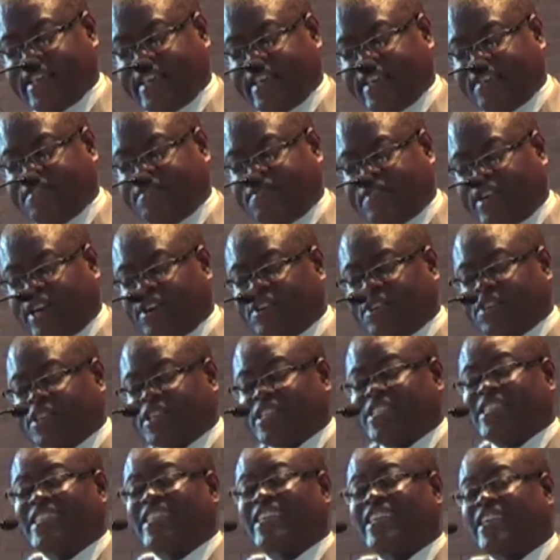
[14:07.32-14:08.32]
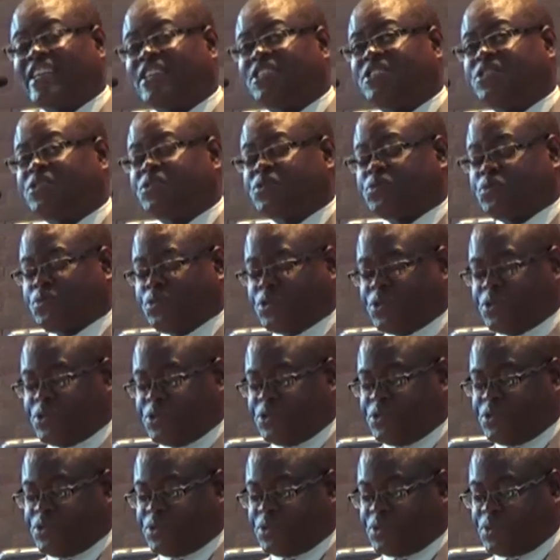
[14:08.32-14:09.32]
he found that Elisha's
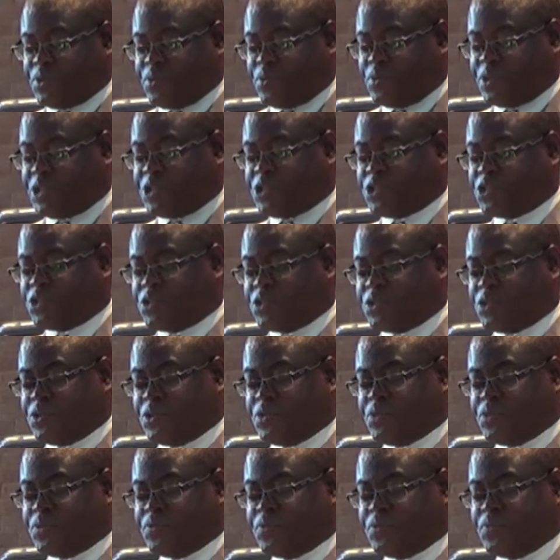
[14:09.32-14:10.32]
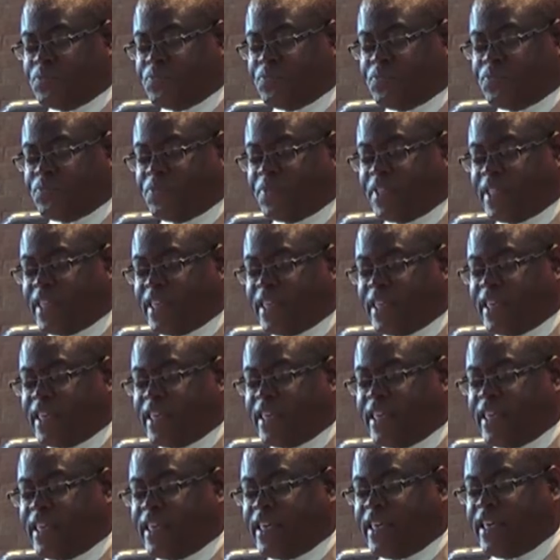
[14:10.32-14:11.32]
words were true,
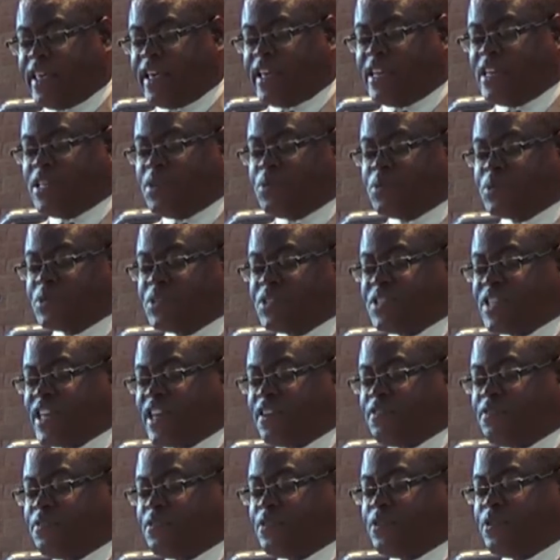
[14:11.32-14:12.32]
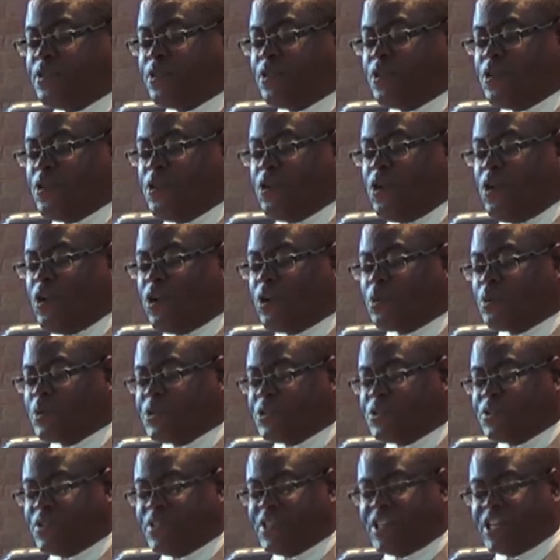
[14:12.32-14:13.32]
and he was therefore
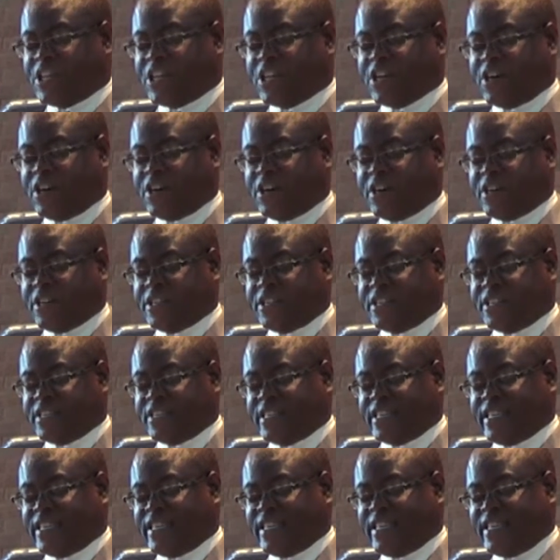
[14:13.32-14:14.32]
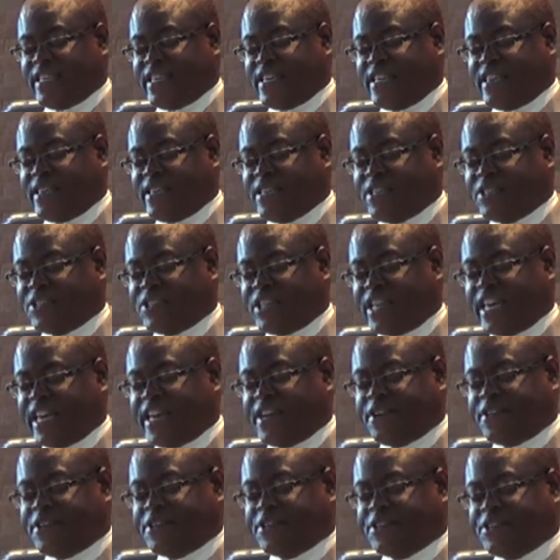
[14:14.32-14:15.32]
always on the guard in these
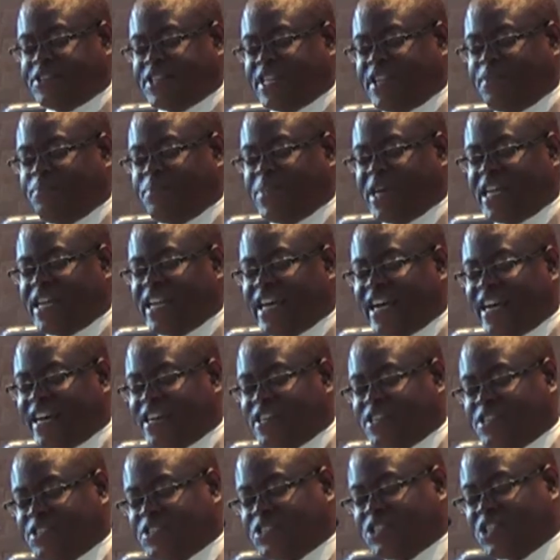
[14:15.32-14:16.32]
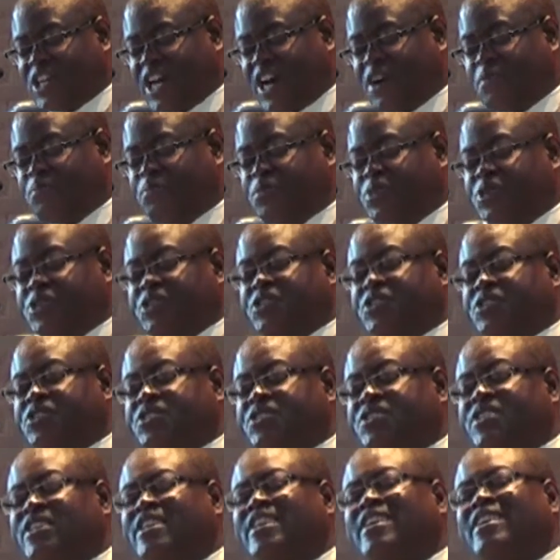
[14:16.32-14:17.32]
areas. And Ben Hadad's
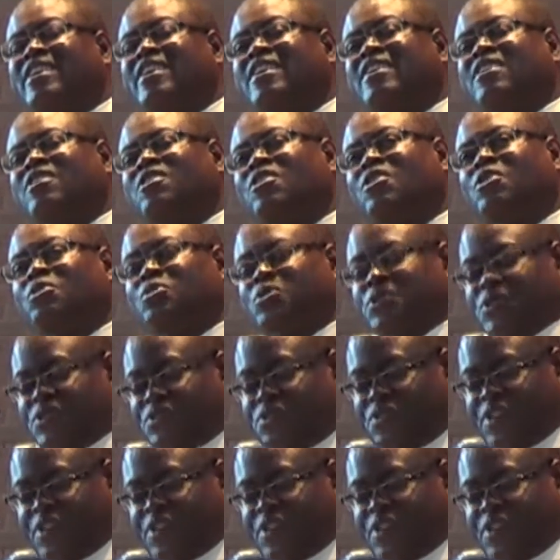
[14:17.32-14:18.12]
ambushes always